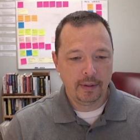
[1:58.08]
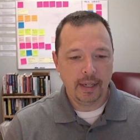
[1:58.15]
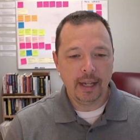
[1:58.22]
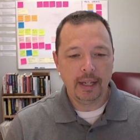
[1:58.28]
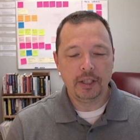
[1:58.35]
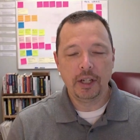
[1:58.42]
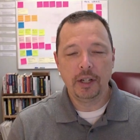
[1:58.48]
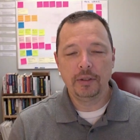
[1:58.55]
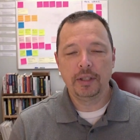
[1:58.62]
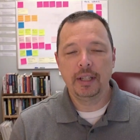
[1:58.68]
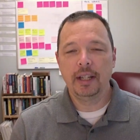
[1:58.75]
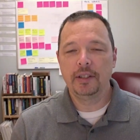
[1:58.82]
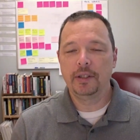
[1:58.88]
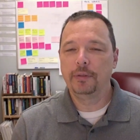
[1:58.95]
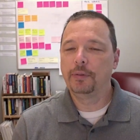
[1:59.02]
Yeah, Joe
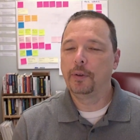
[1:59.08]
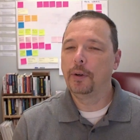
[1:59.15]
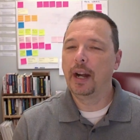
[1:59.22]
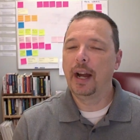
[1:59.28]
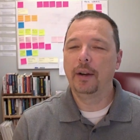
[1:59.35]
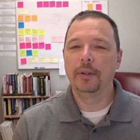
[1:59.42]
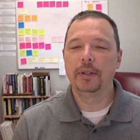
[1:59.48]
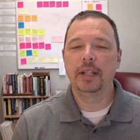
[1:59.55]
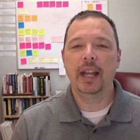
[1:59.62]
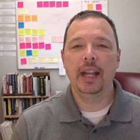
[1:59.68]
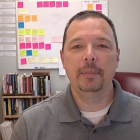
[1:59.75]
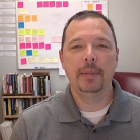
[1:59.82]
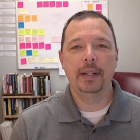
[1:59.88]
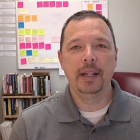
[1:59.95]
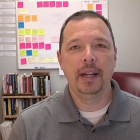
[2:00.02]
says the four hours
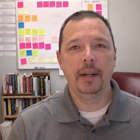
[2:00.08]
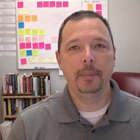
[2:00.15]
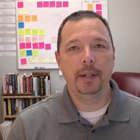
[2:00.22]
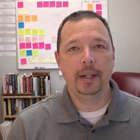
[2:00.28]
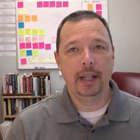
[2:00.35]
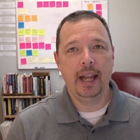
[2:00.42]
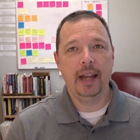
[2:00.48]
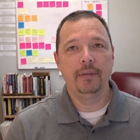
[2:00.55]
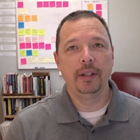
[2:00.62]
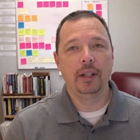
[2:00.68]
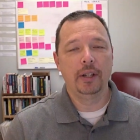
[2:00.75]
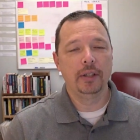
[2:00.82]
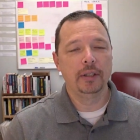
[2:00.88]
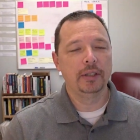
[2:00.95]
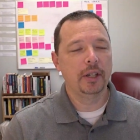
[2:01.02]
can be done, but it'll have a
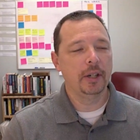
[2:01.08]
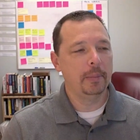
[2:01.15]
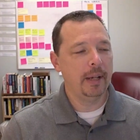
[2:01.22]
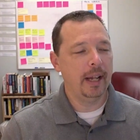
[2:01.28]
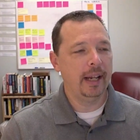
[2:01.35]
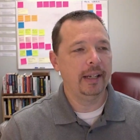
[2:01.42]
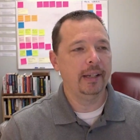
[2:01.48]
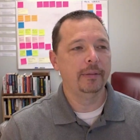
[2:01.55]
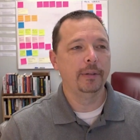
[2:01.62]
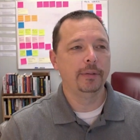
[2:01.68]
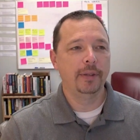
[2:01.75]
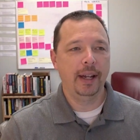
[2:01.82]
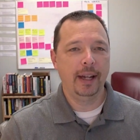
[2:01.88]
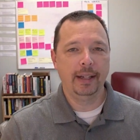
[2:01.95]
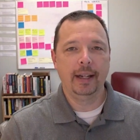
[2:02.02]
long term negative
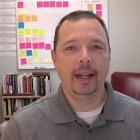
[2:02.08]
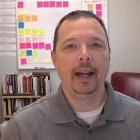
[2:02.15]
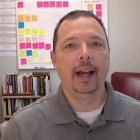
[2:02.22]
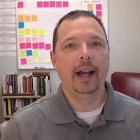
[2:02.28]
effect.